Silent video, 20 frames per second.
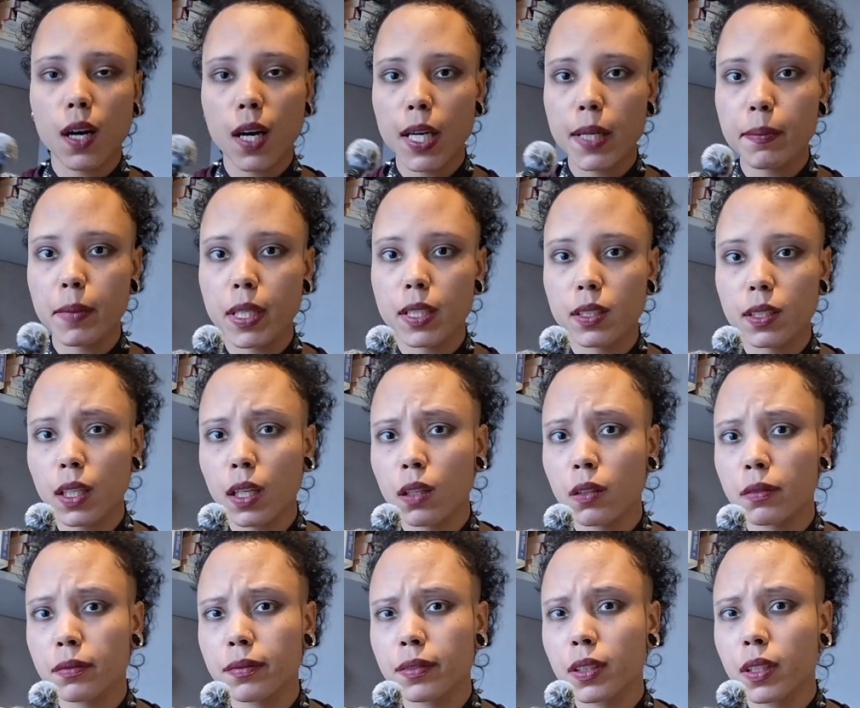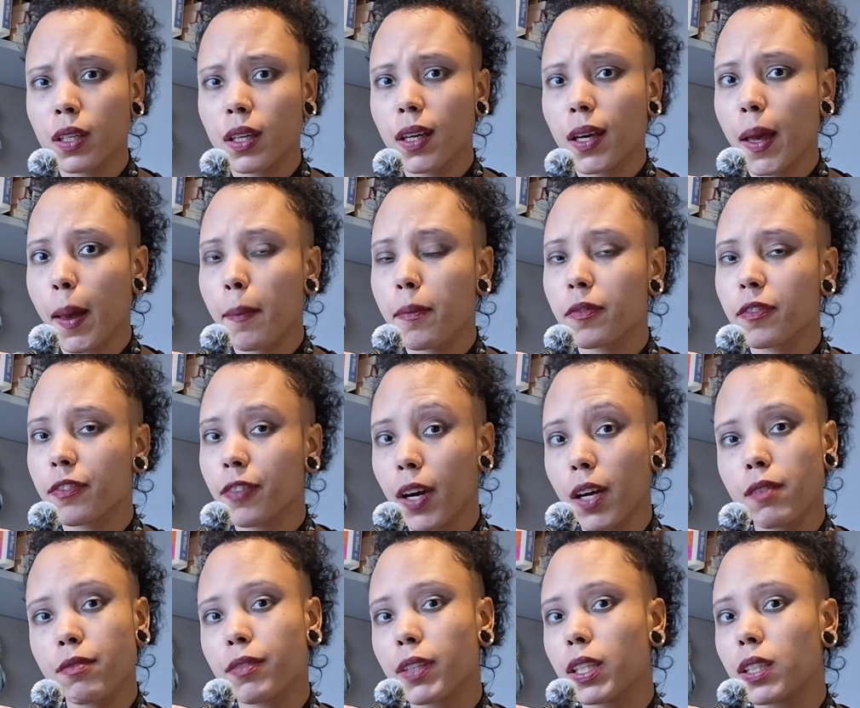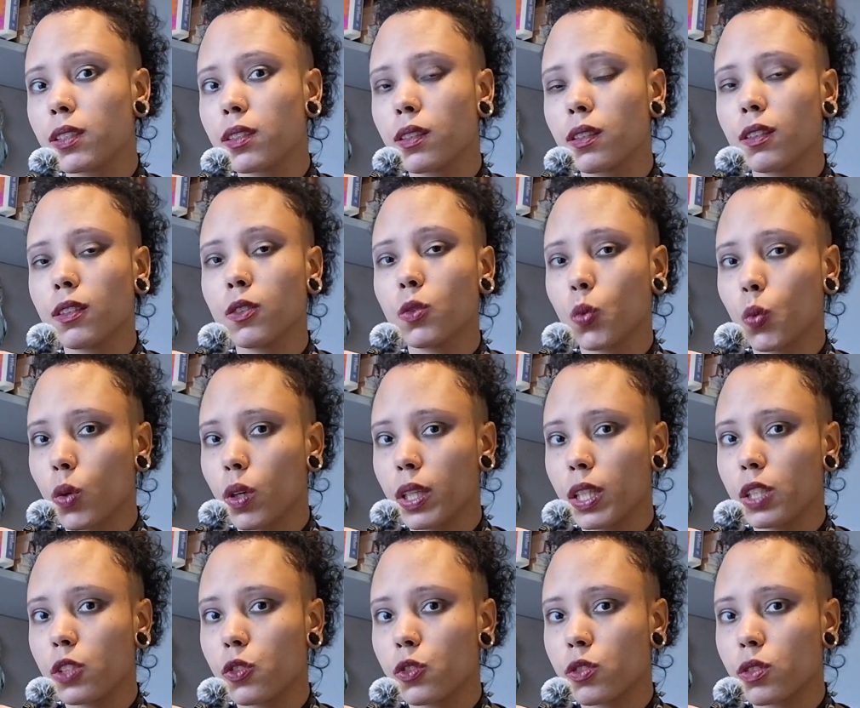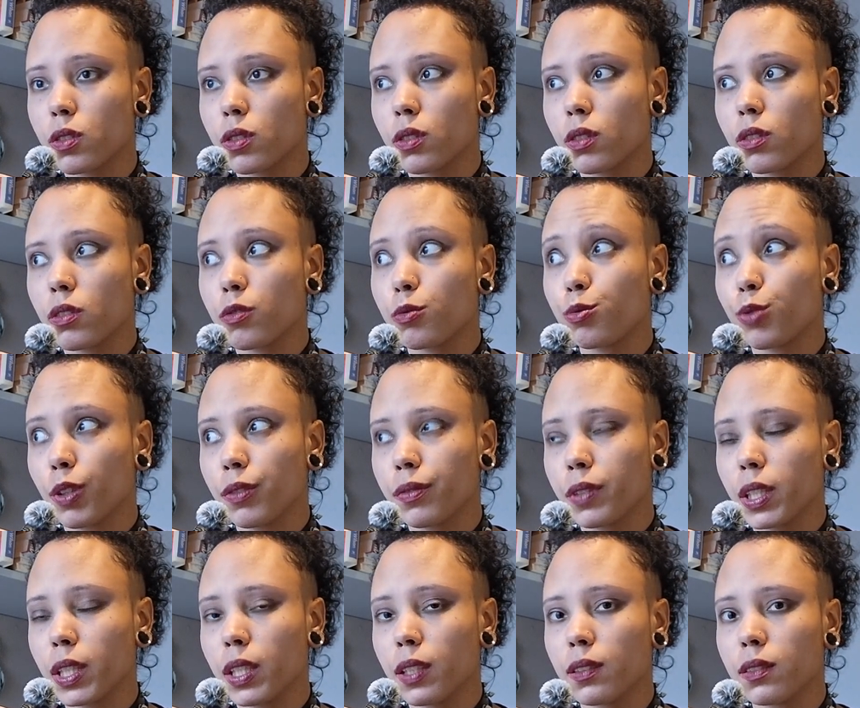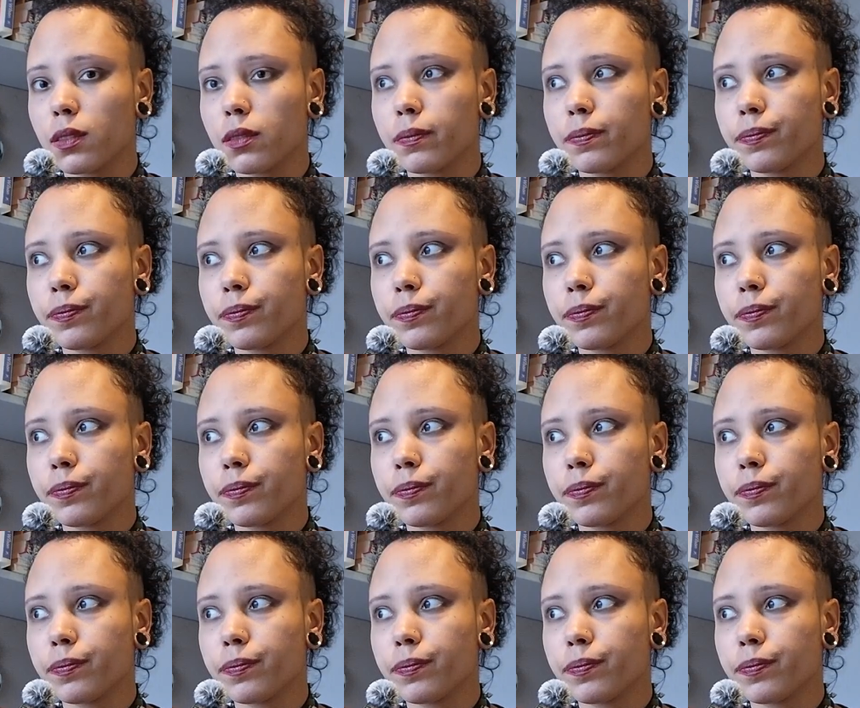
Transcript: I myself am 5 feet and 1 inch, roughly.